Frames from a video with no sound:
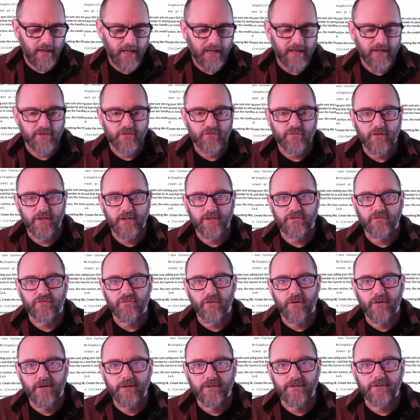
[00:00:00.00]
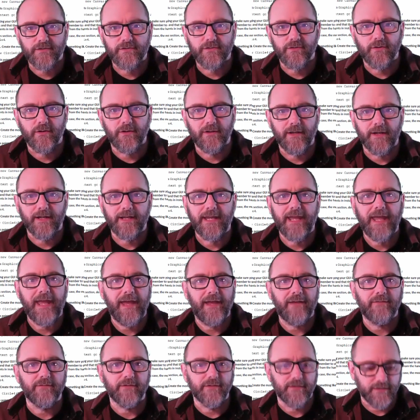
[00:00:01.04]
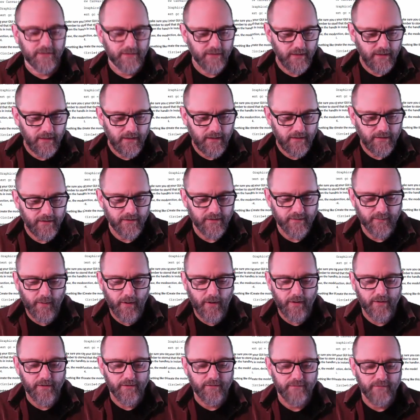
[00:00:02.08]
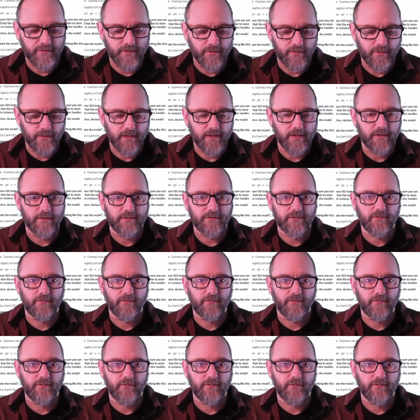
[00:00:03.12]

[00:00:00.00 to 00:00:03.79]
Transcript: And it's drawing the circle on a canvas that's part of the view here.